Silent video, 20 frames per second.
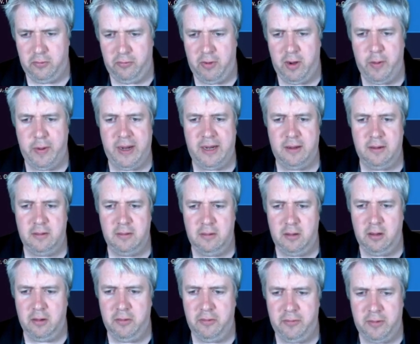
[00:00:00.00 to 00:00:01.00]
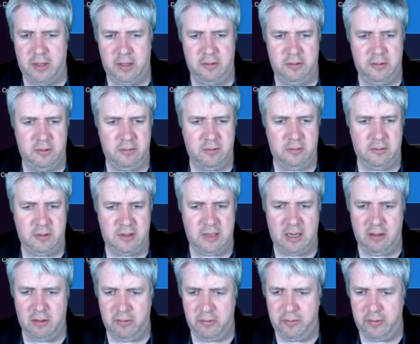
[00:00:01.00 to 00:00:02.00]
Throwing. Long throws. Is
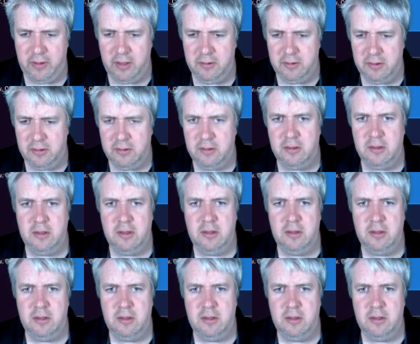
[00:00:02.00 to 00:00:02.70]
that long throws?